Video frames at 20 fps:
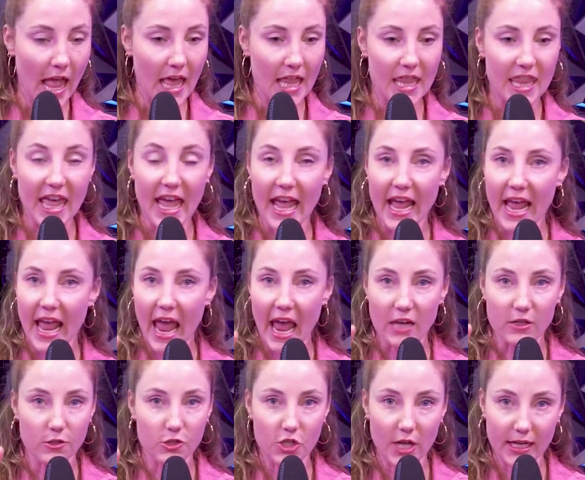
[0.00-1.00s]
They
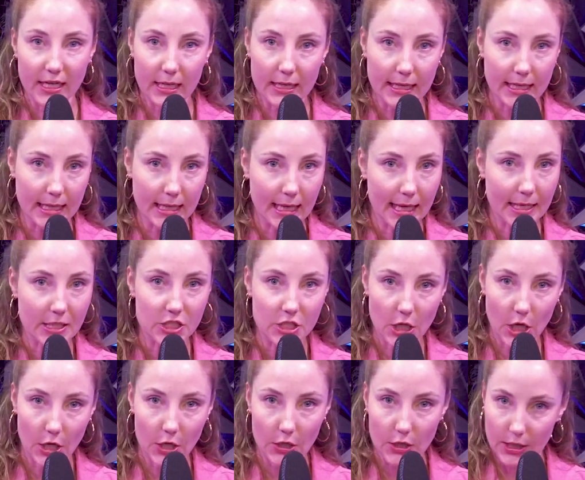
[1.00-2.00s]
energetically
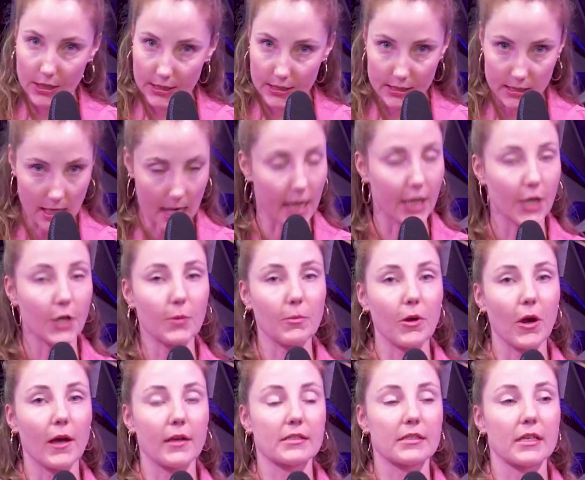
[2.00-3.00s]
kickstart the entire
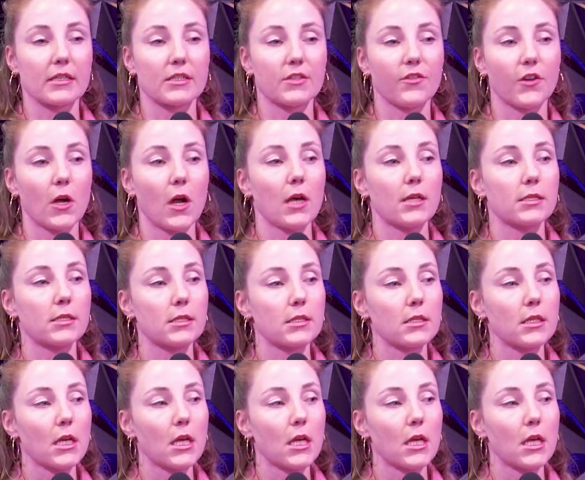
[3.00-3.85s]
process for us.